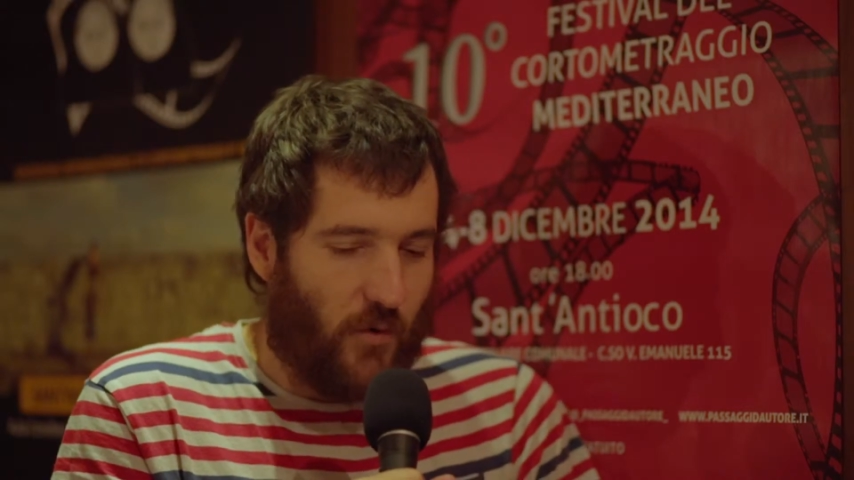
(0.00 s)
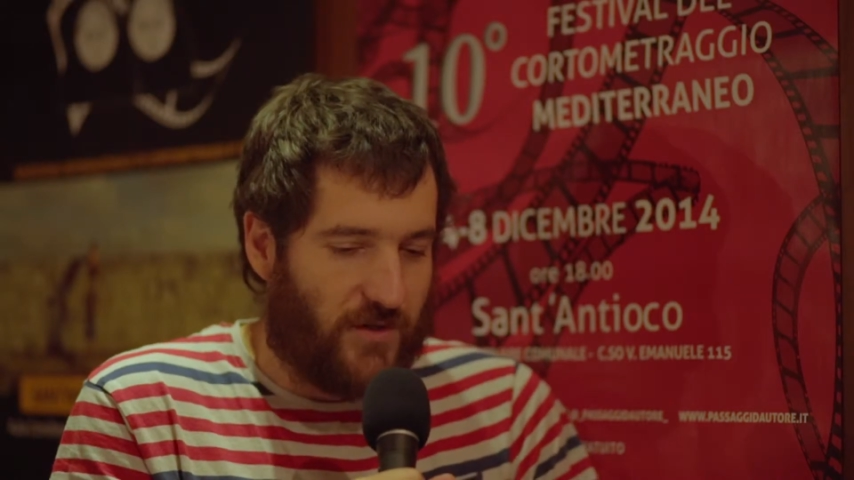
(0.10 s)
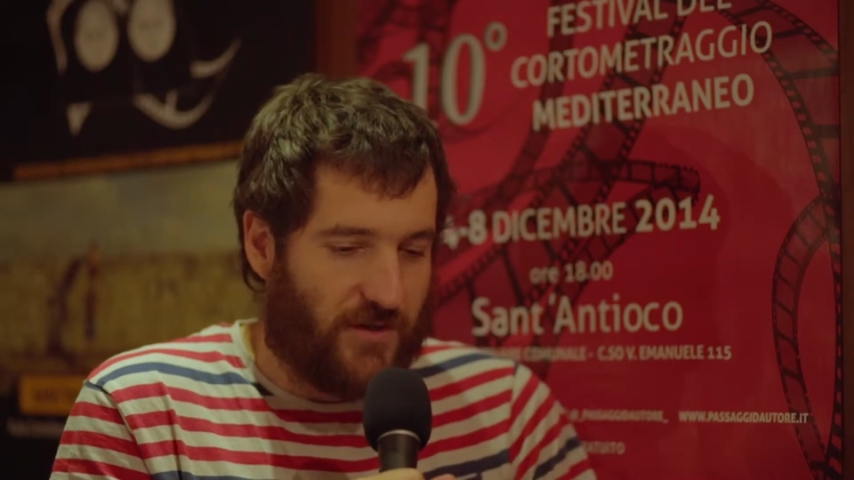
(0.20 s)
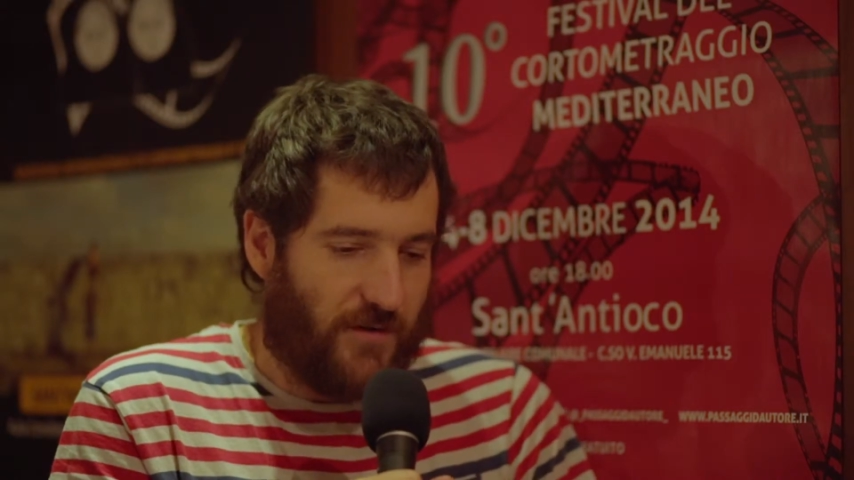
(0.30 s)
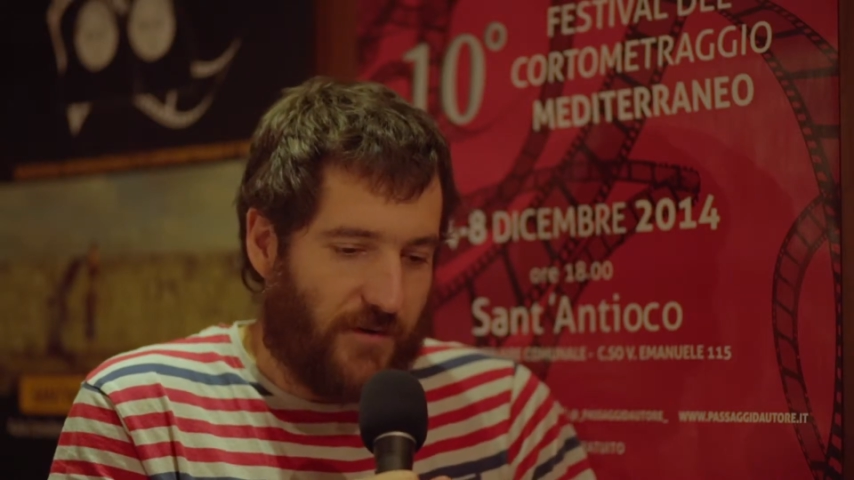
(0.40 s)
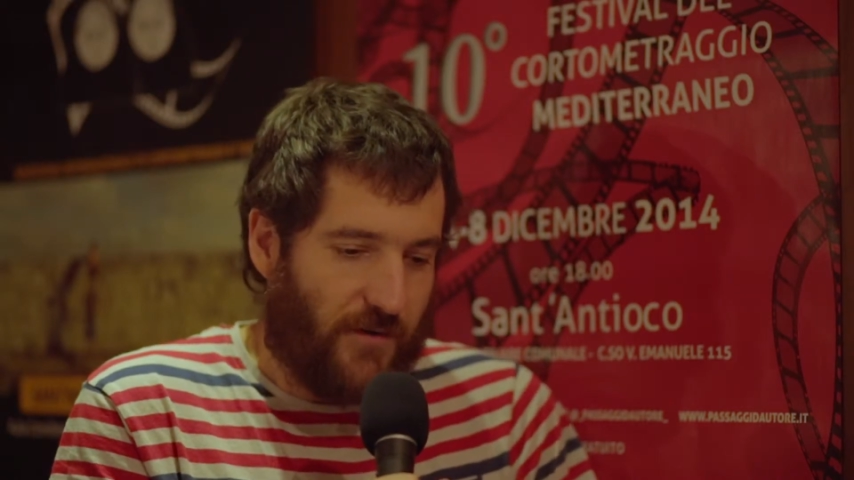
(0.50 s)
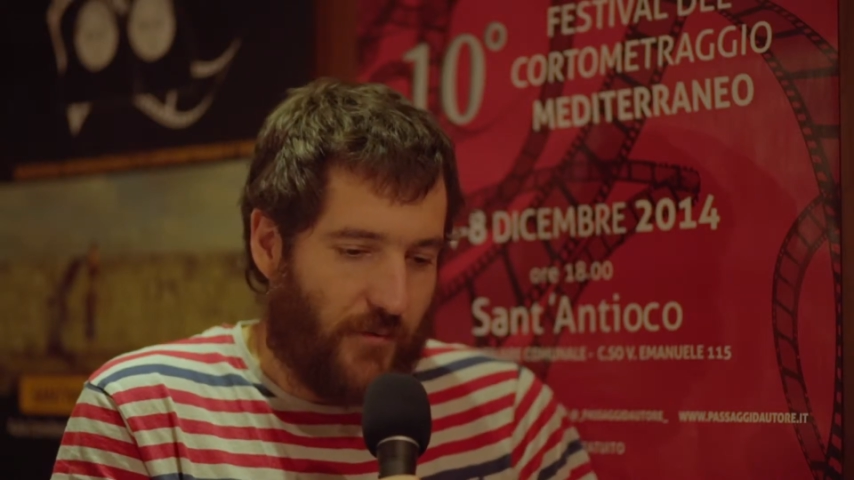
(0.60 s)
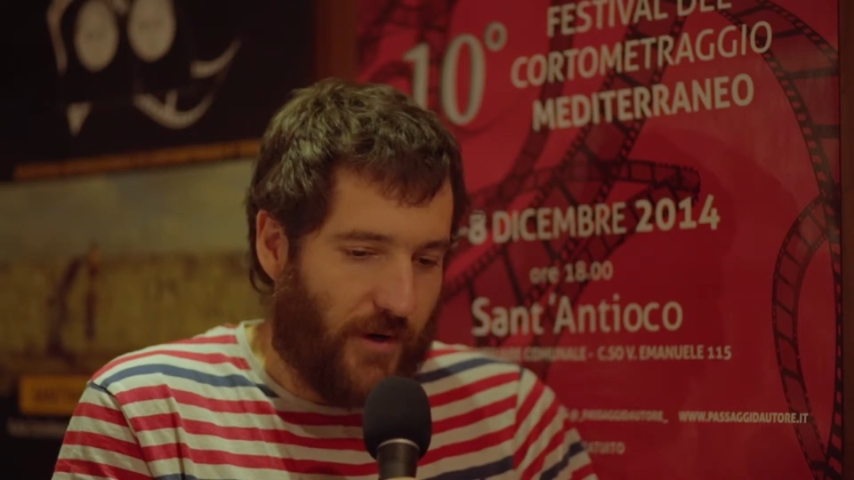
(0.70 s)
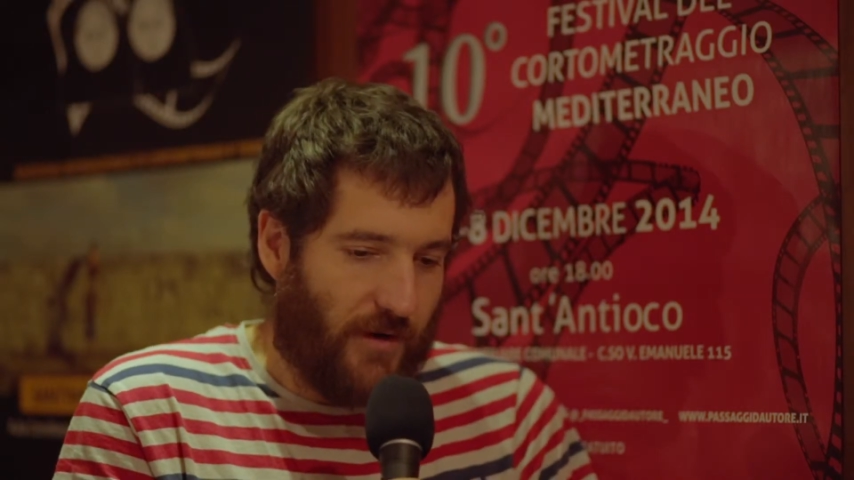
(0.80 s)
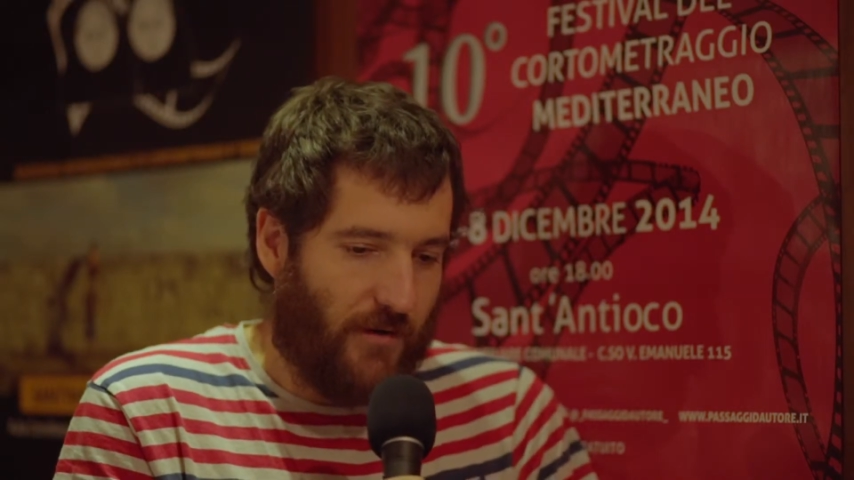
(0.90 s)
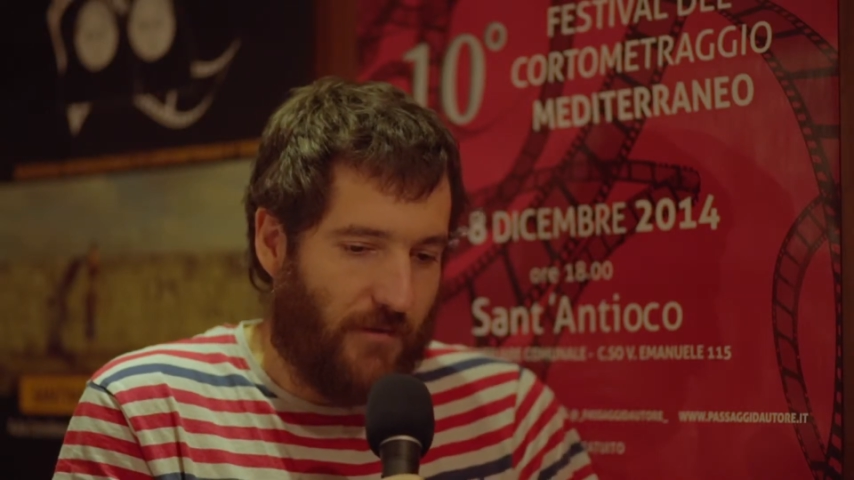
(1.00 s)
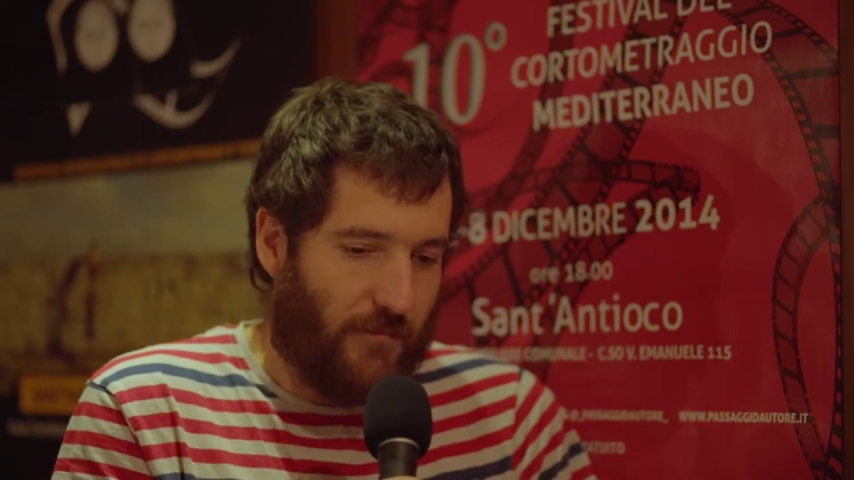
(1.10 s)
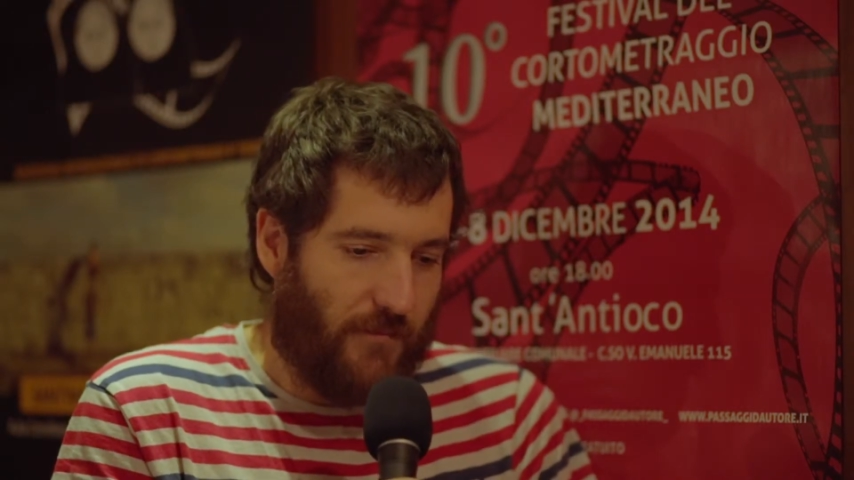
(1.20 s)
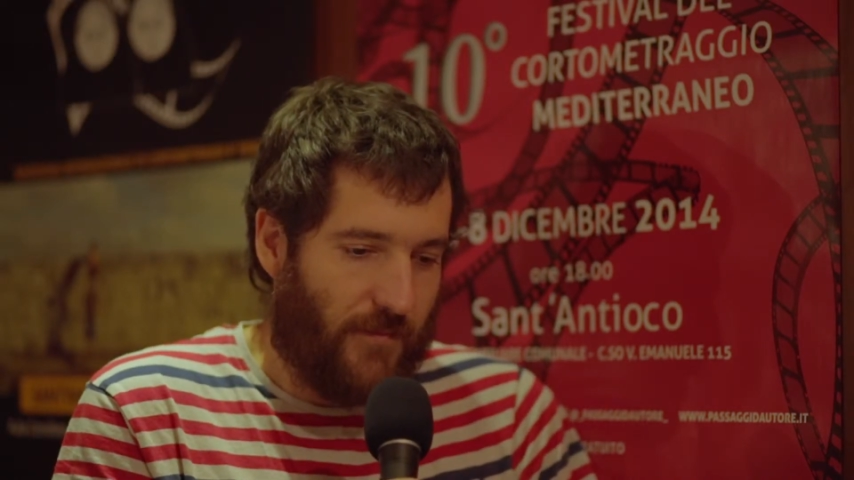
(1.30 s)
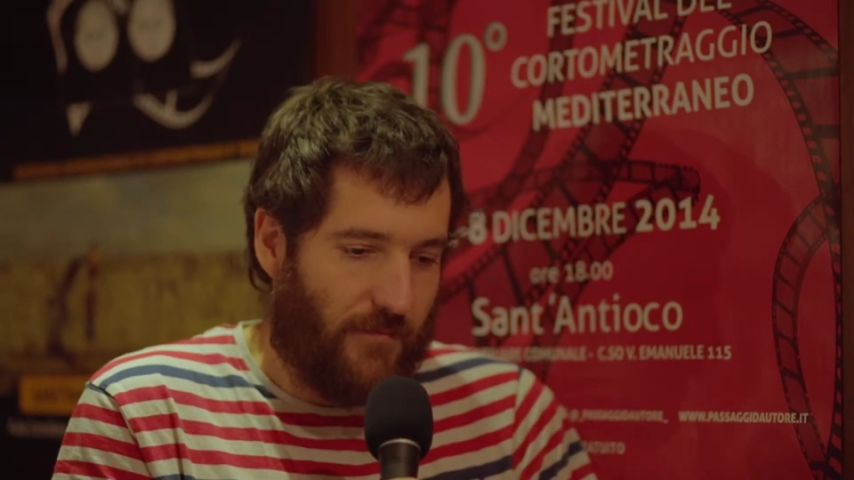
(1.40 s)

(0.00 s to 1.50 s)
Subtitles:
was the real